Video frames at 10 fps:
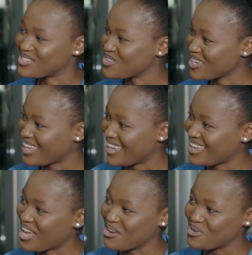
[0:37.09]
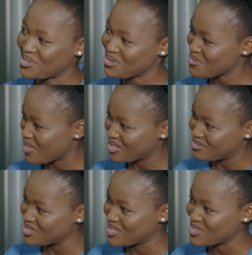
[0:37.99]
Zonke, how are you?
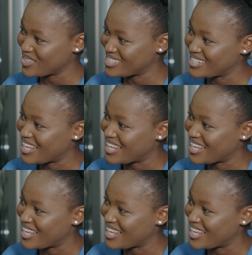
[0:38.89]
Welcome to Eswatini